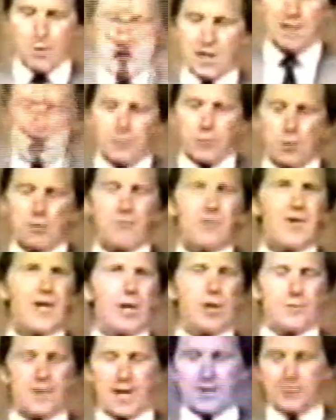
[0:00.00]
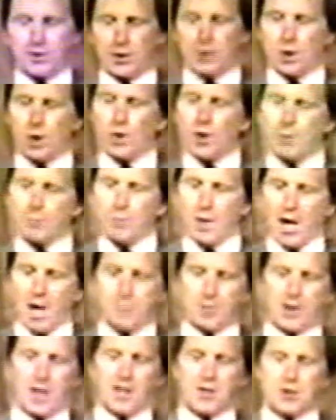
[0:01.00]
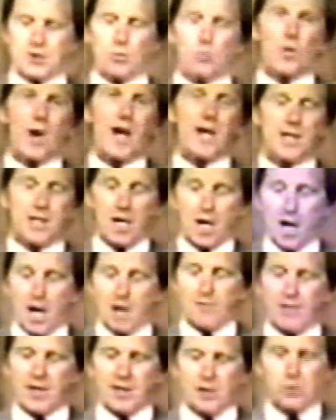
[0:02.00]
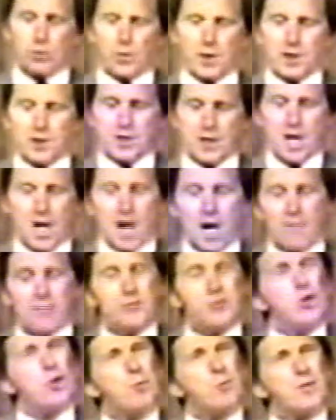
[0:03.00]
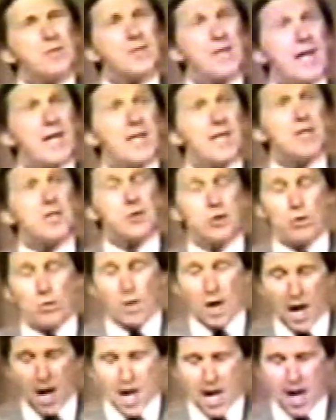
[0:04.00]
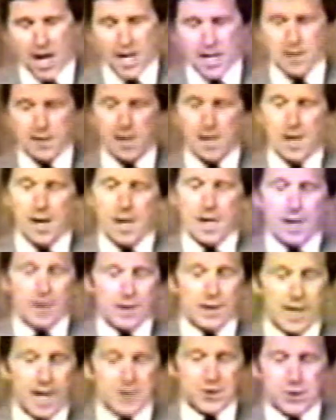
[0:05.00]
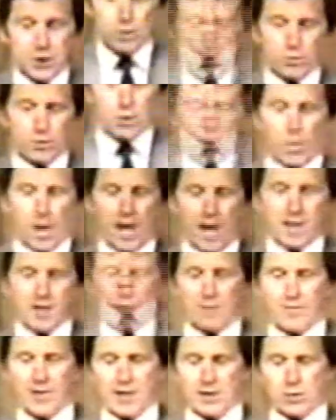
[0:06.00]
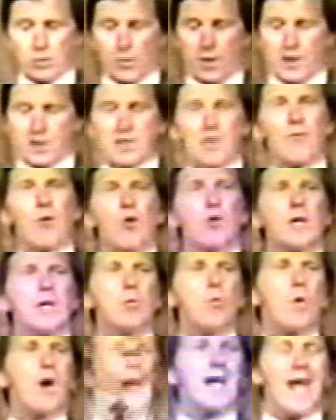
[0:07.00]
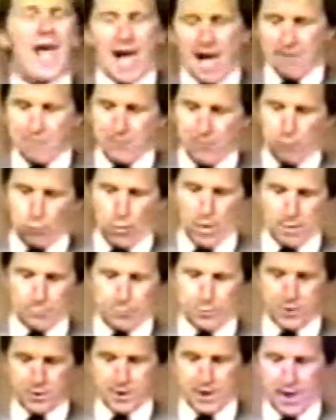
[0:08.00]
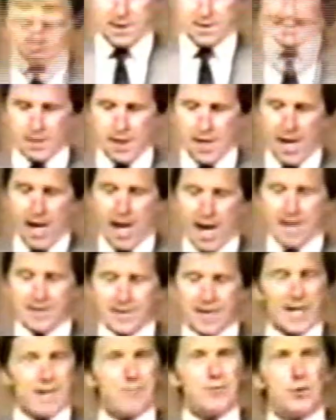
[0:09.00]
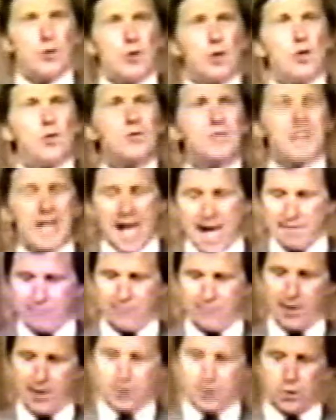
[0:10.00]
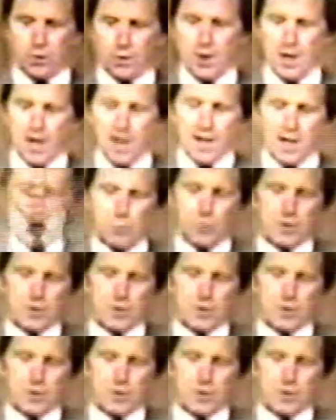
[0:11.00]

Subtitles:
But if you feel that the current population rate of increase of 2% is too high, let's use a rate of increase of only 1/2 of 1%, and if you use that figure, it